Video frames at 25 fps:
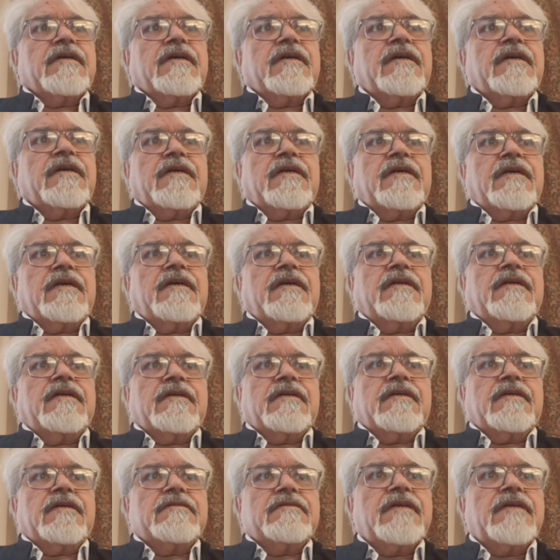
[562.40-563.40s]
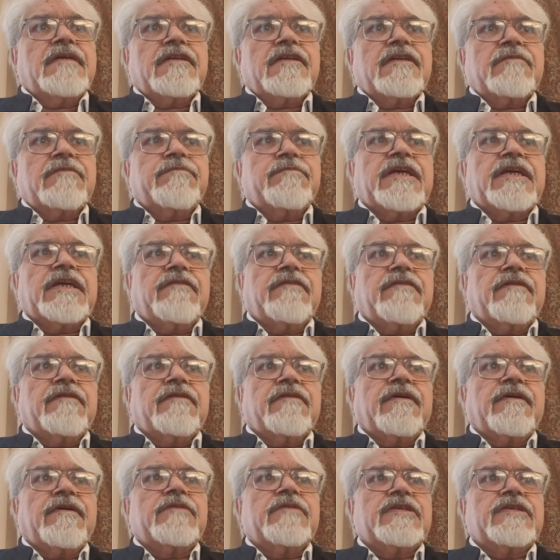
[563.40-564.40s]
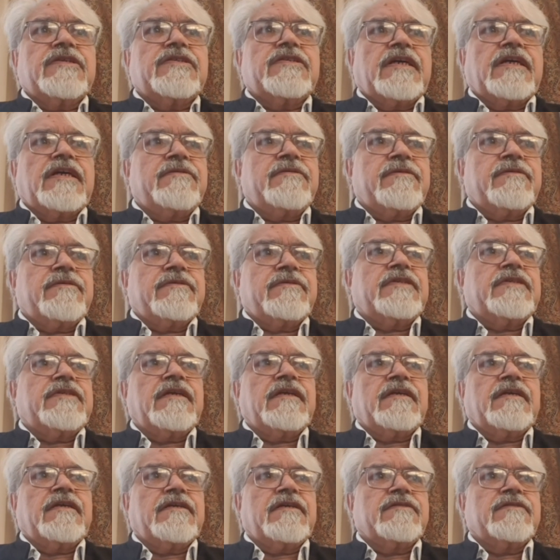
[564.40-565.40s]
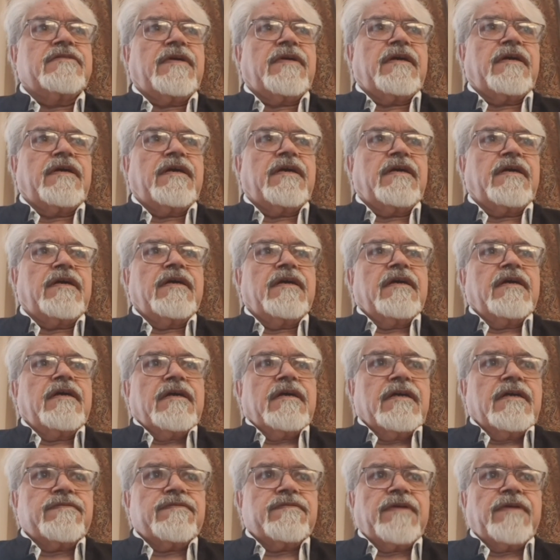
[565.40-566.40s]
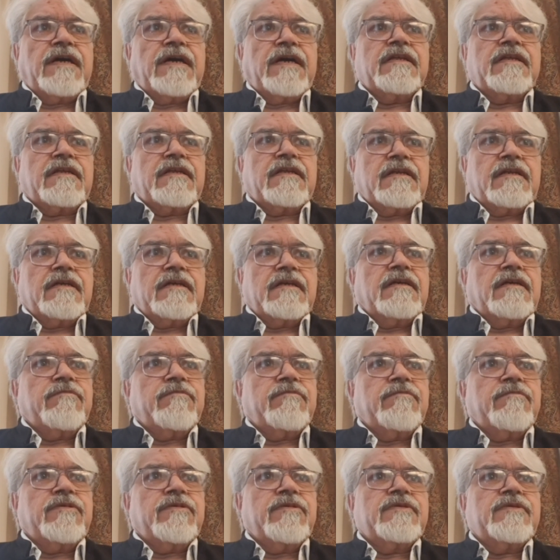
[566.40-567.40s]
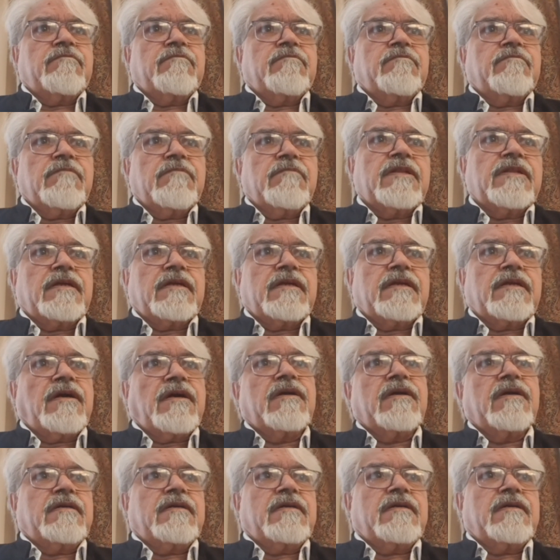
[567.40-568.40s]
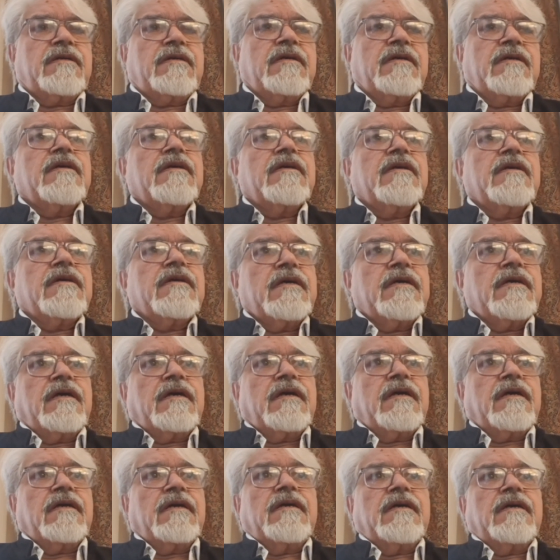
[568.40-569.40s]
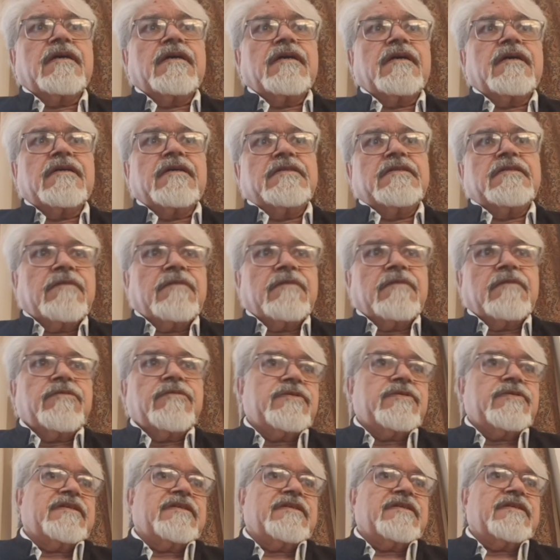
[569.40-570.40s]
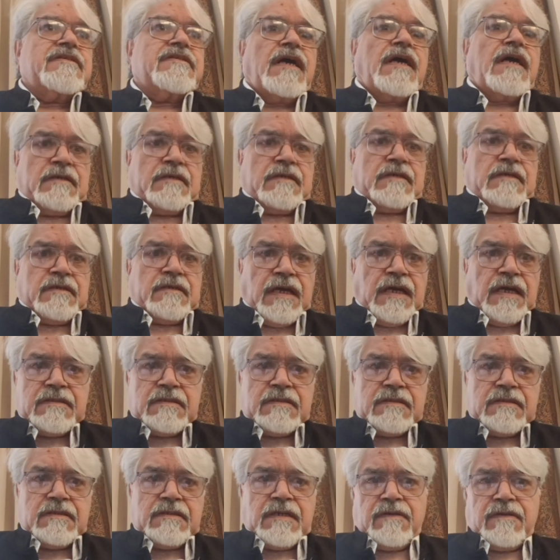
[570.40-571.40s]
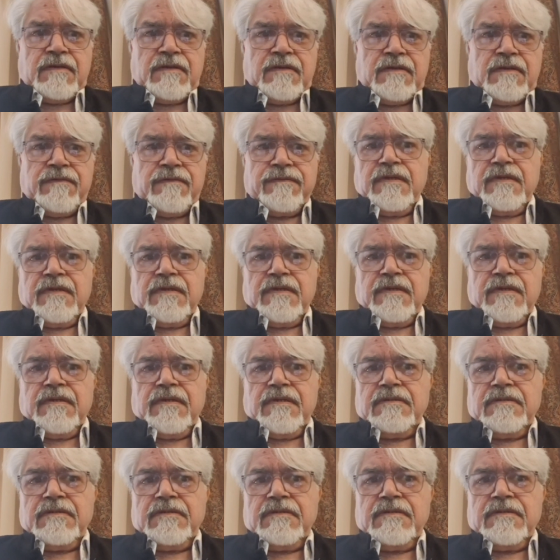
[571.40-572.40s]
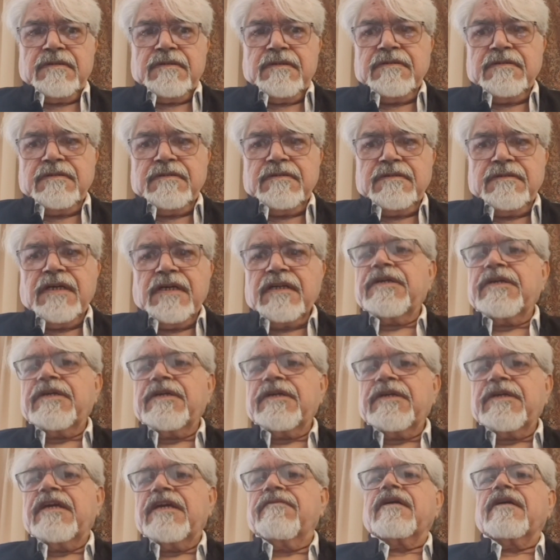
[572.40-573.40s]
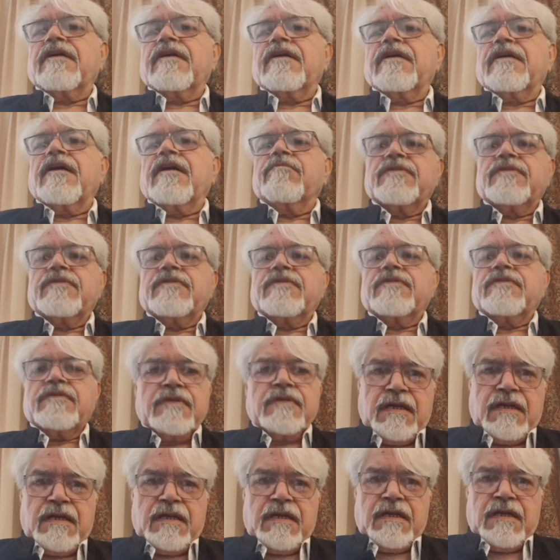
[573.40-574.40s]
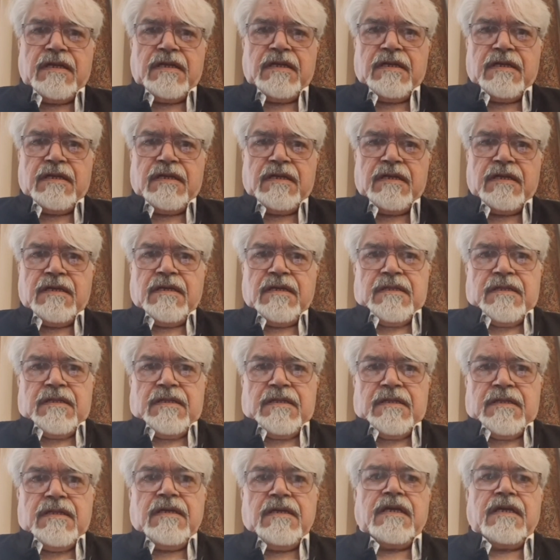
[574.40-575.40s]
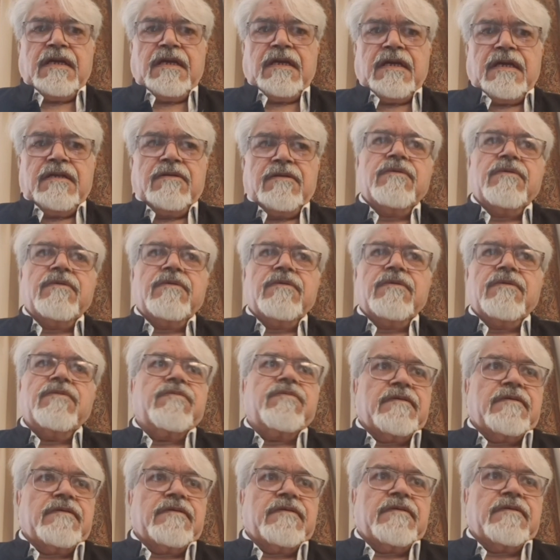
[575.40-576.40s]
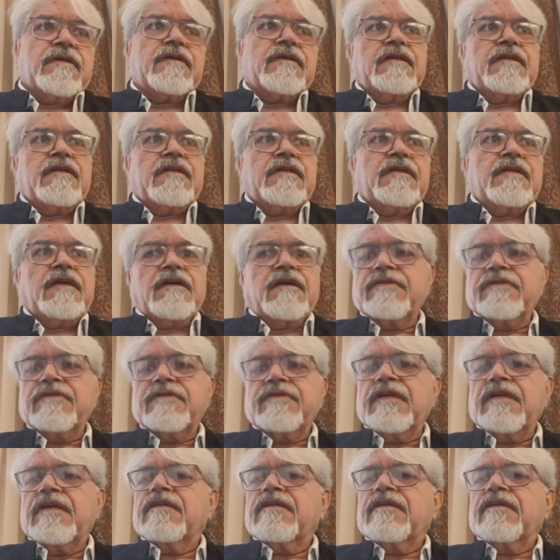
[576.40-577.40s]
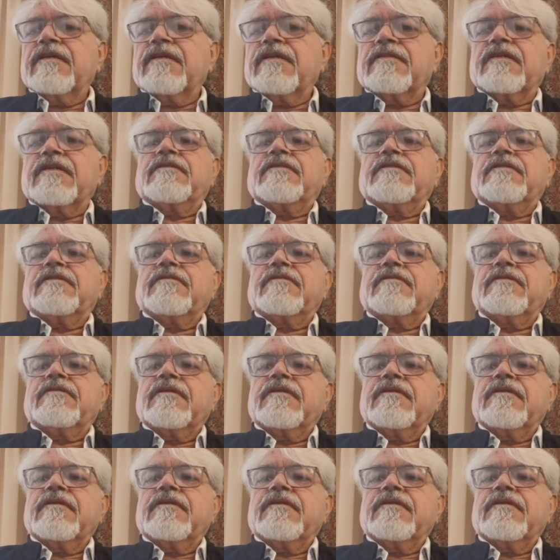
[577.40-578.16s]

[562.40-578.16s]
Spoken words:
had a learned behavior from the childhood, seeing his father abusing mother, or uncle abusing his aunt. That kind of learned behavior comes, and they try to do whatever they have seen in the childhood.